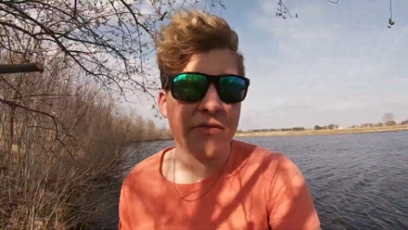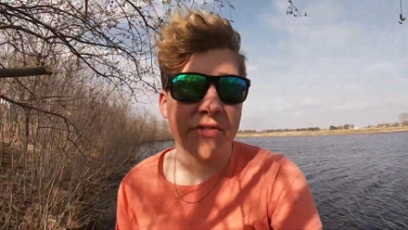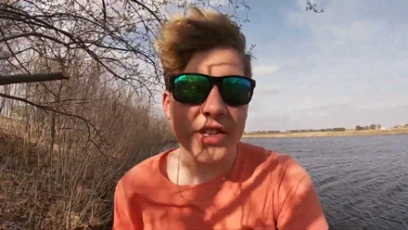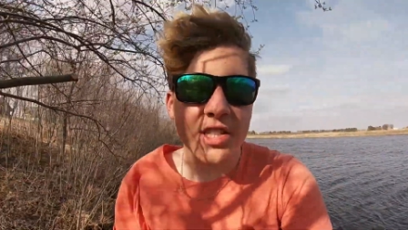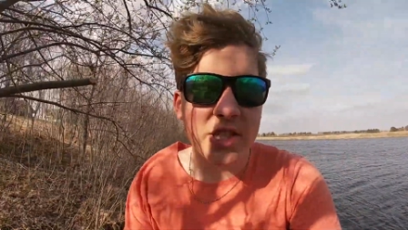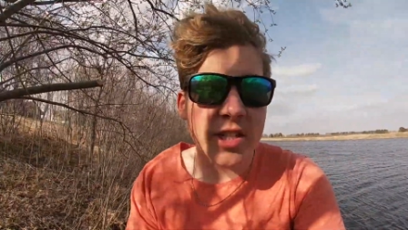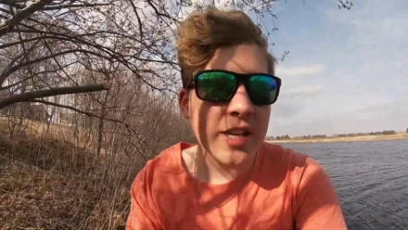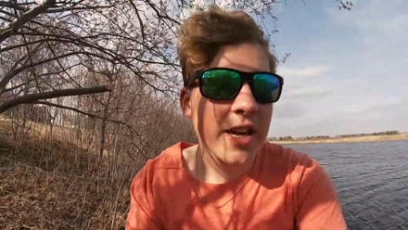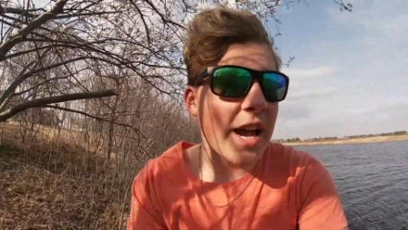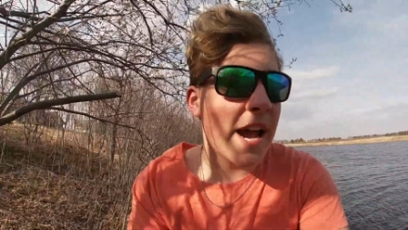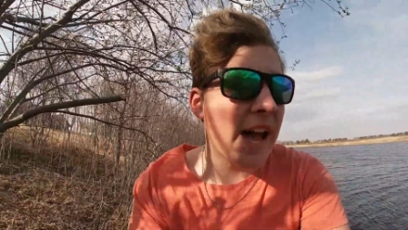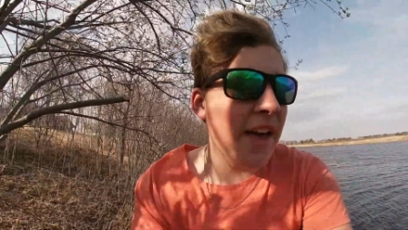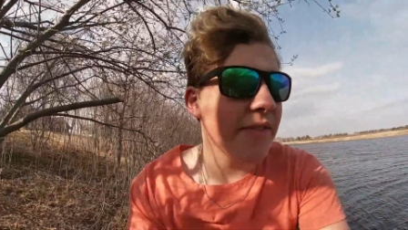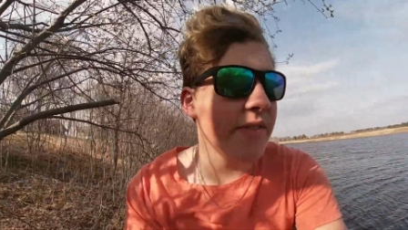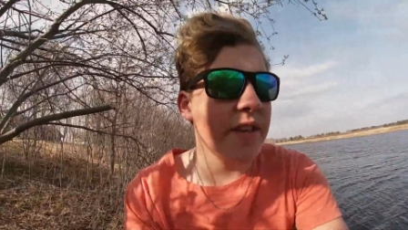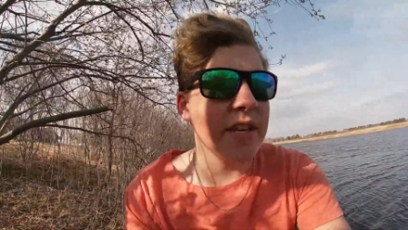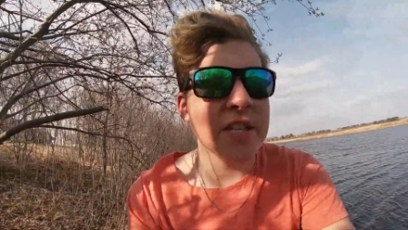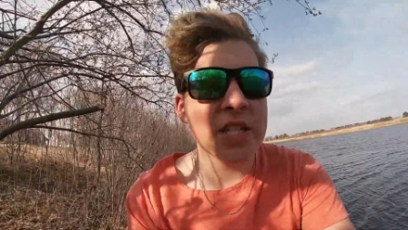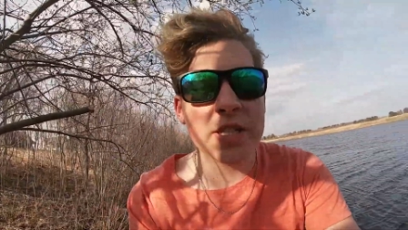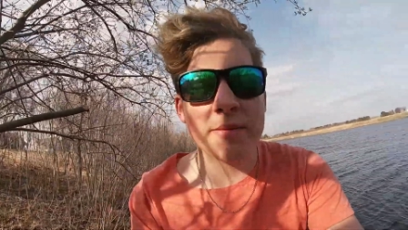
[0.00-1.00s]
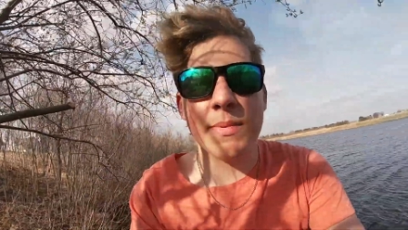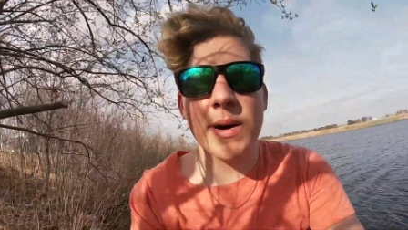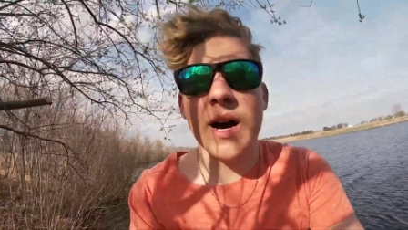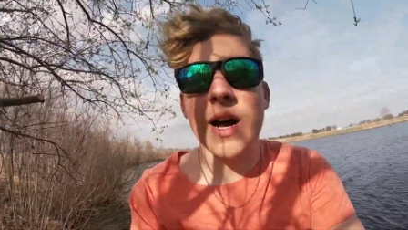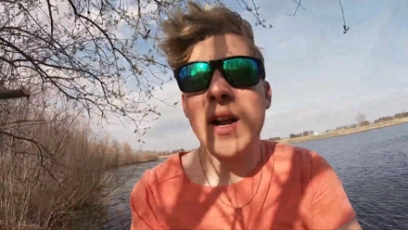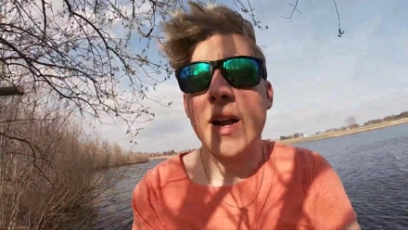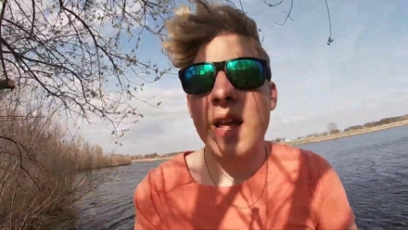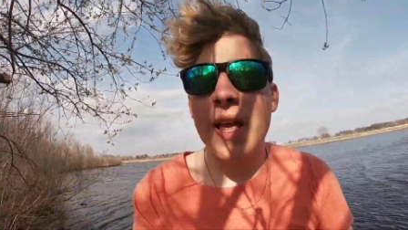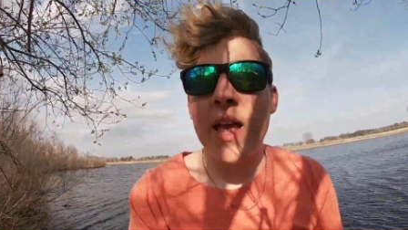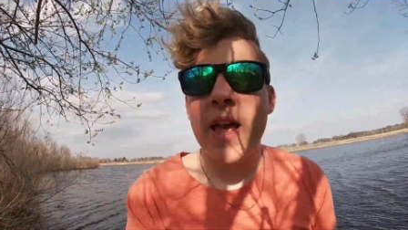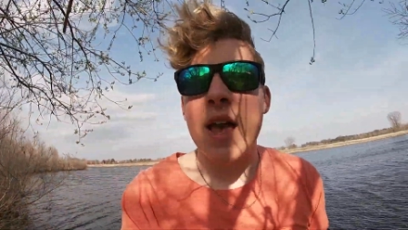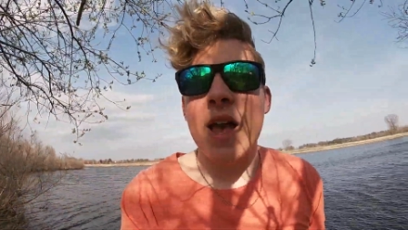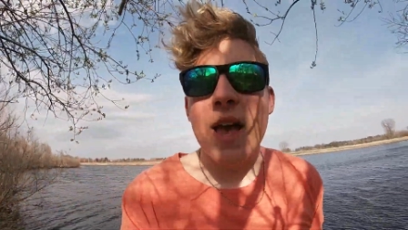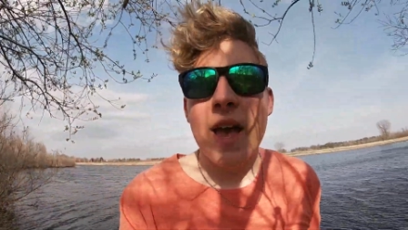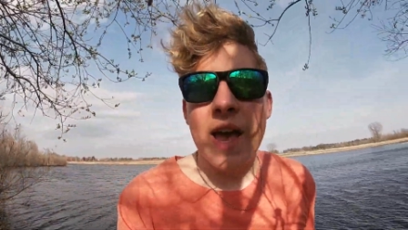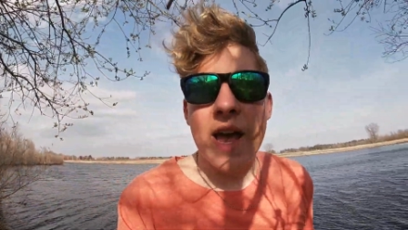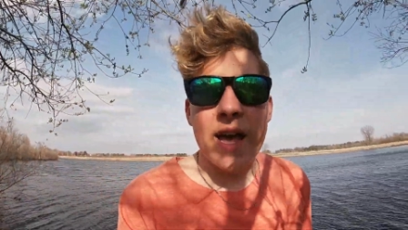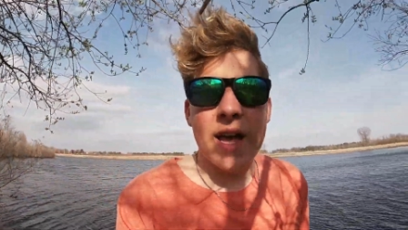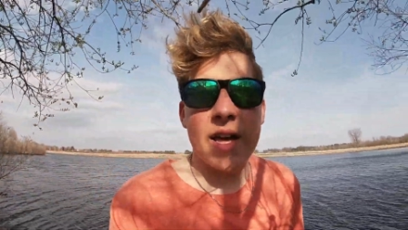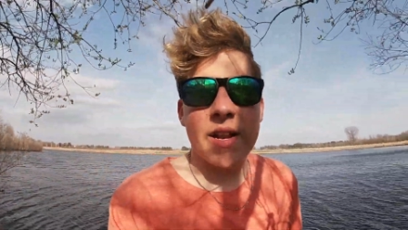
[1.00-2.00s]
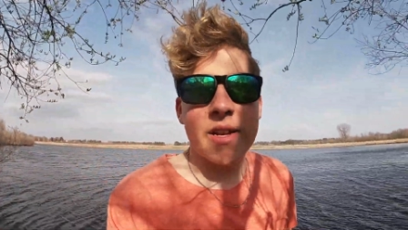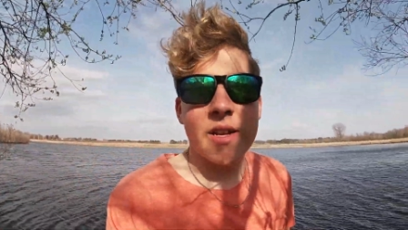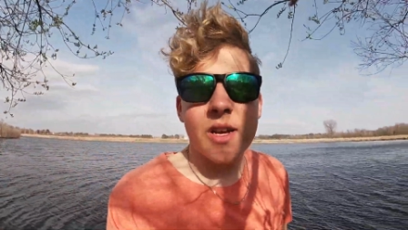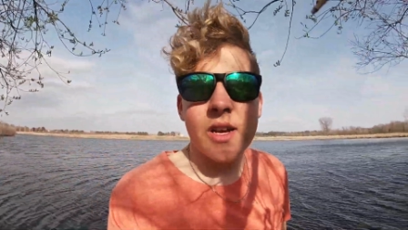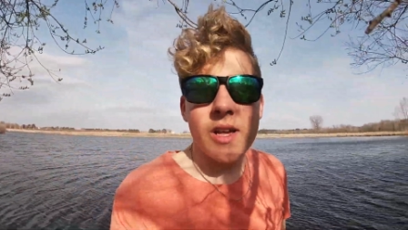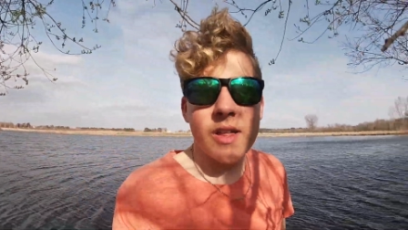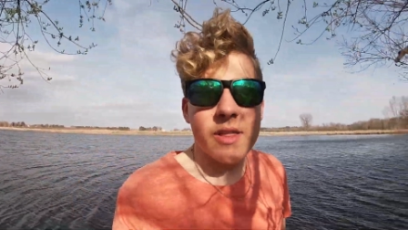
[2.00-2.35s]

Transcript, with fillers: fishing at this spot and